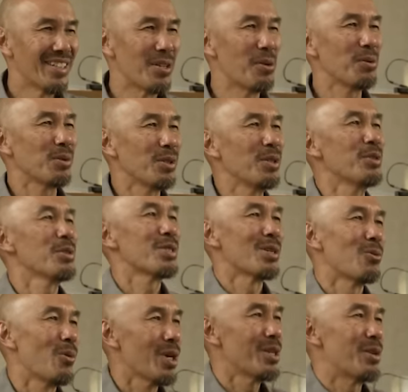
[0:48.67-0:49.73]
don't lose
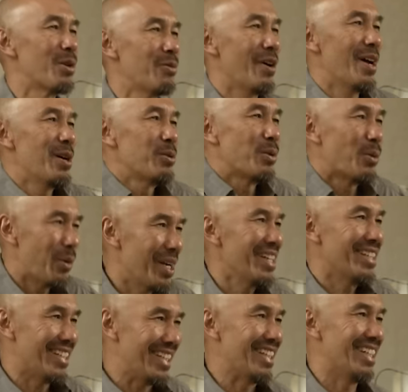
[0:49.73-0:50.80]
the wonder of how
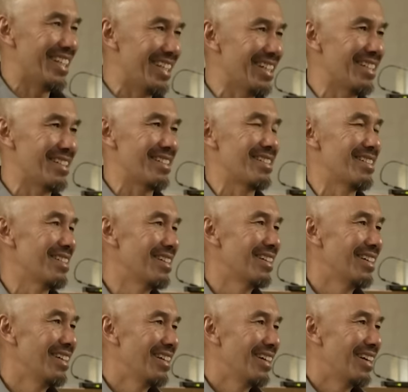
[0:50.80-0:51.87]
great He is.
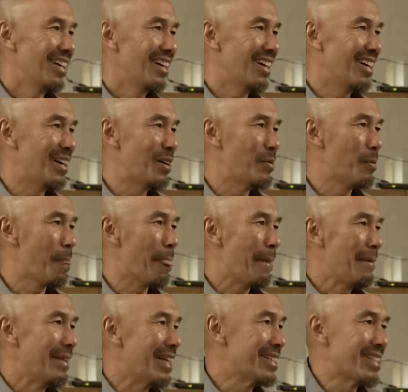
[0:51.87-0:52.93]
Um,
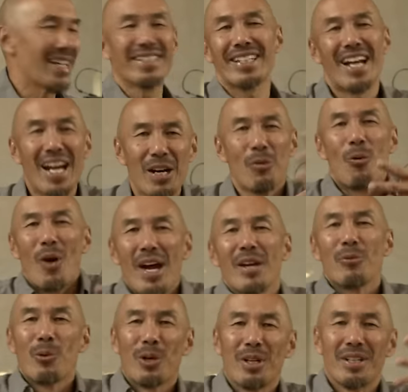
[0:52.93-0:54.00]
that's, that's kind of why
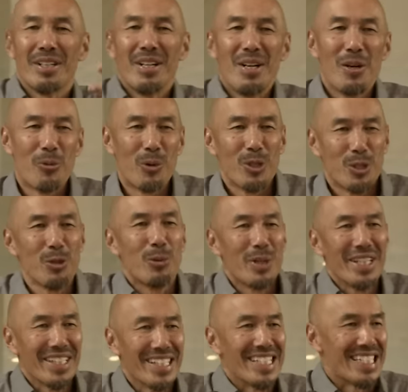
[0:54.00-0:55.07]
we're, we're
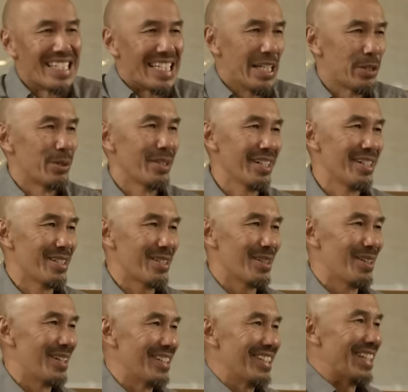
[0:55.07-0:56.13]
doing this series
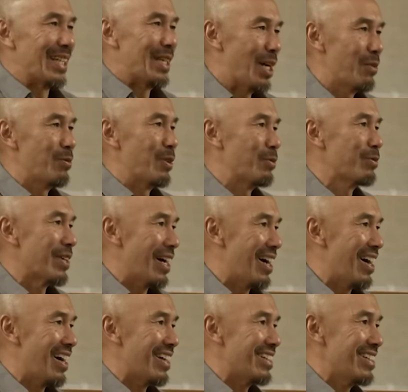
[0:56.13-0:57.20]
on the love of
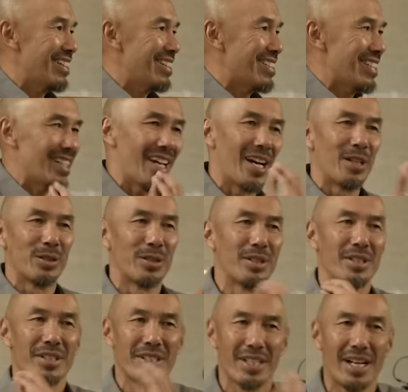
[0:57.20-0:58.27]
God is the
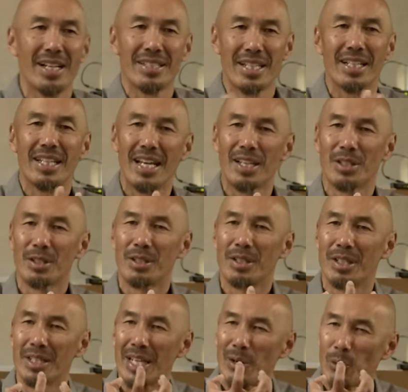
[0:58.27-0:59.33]
elders got
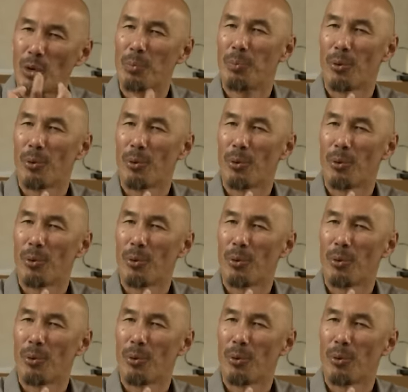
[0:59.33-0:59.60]
together and they were